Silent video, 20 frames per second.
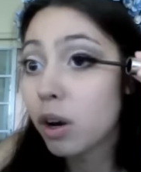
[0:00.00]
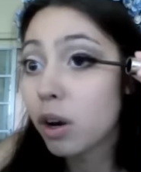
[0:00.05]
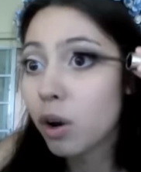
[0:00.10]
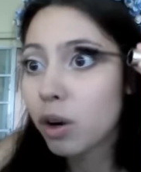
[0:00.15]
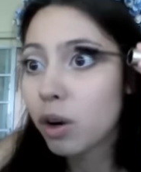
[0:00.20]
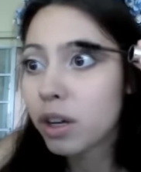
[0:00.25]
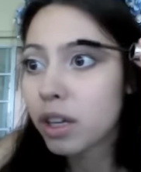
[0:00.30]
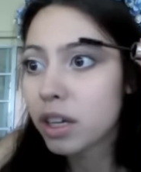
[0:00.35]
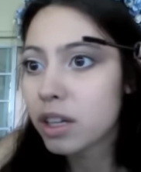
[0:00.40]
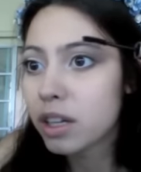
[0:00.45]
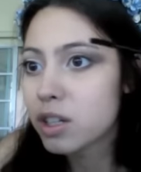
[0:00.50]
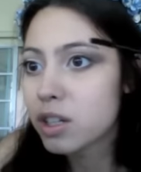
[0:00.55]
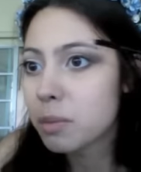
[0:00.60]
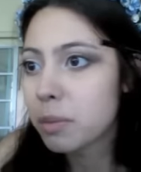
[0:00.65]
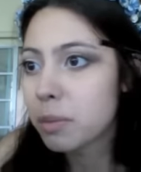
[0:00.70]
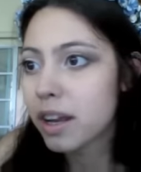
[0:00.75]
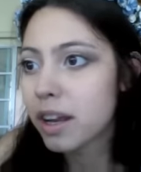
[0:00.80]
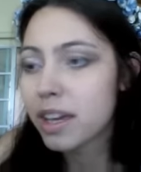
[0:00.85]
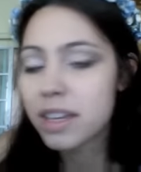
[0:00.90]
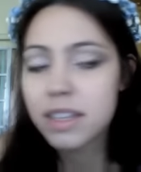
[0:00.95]
lock it into
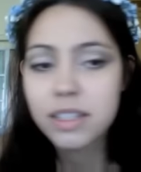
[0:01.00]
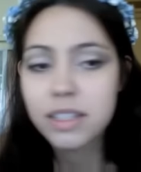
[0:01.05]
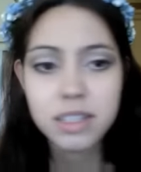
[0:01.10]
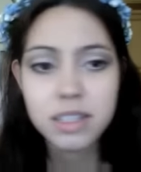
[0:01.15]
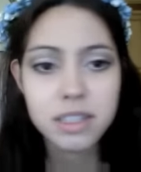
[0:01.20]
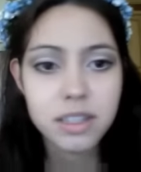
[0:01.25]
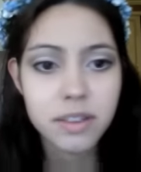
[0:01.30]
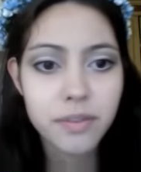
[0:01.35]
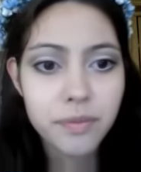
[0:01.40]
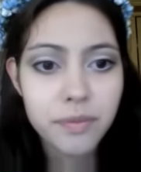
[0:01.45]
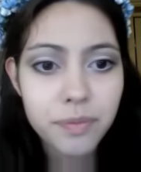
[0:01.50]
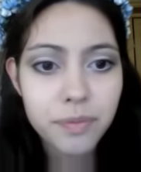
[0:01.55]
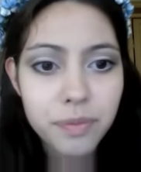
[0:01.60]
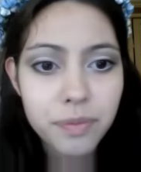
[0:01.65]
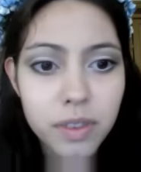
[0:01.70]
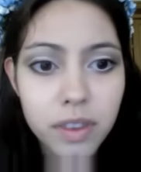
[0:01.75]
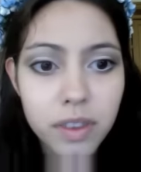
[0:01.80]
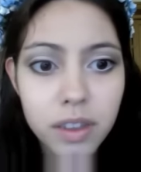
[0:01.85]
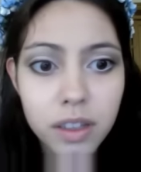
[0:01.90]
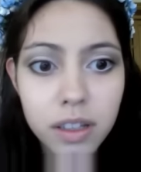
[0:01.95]
place.
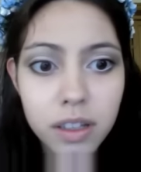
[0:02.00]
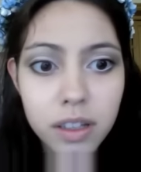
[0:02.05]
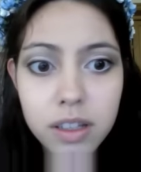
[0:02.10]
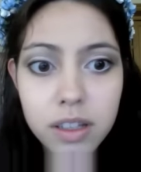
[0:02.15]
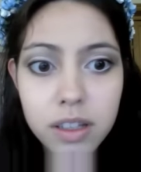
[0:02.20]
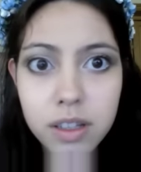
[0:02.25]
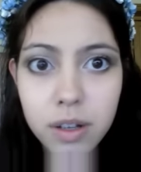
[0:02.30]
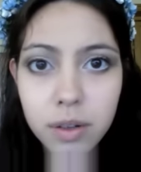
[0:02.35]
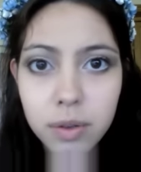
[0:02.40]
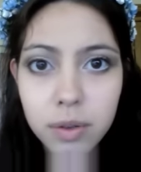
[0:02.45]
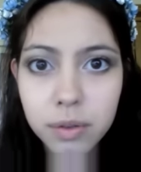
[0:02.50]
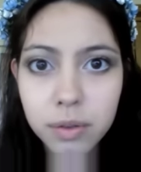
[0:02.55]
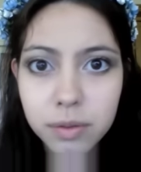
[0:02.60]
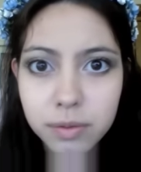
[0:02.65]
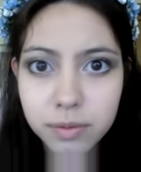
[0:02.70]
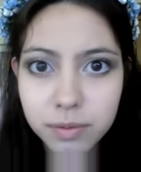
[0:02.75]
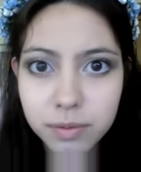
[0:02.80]
So